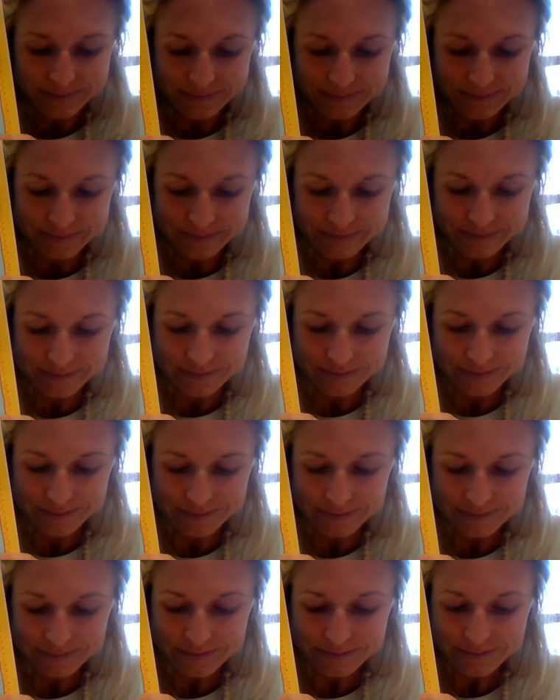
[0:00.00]

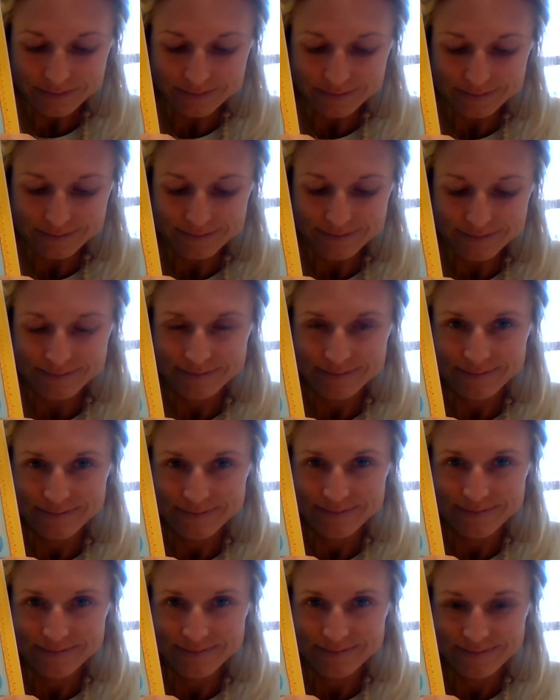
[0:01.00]

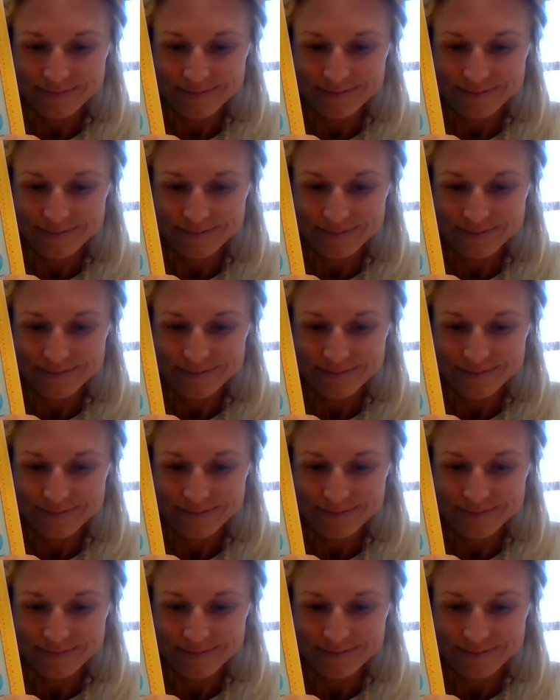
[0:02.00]
Nobody speaks.